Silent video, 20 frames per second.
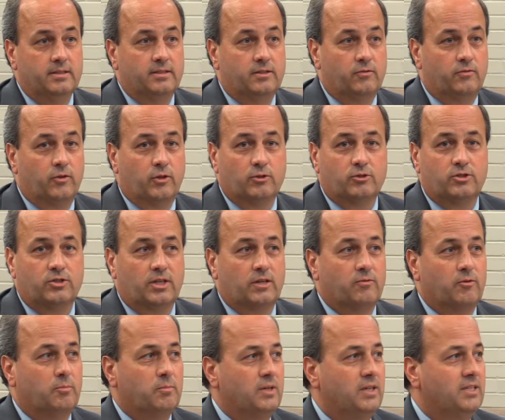the first
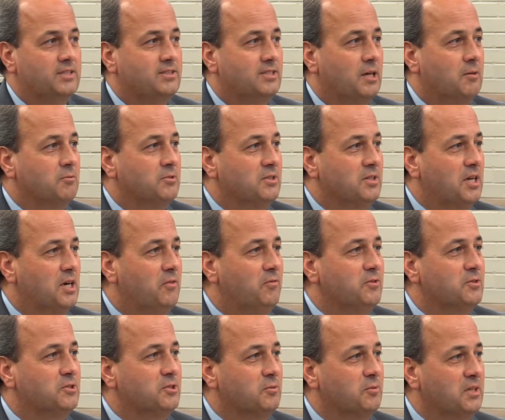several months I was in
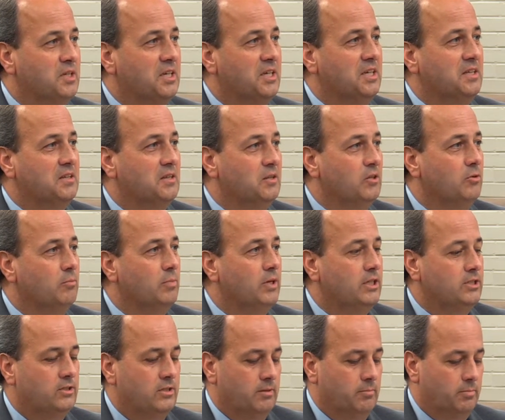office till we could get the new
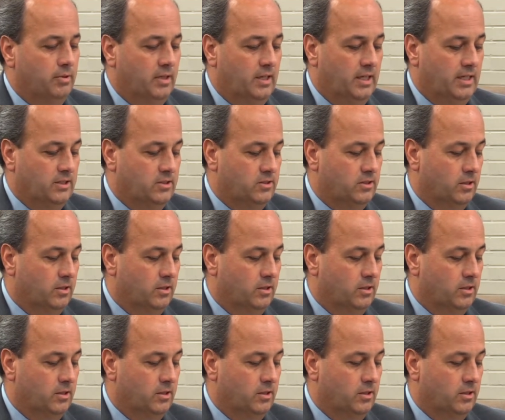budget in place.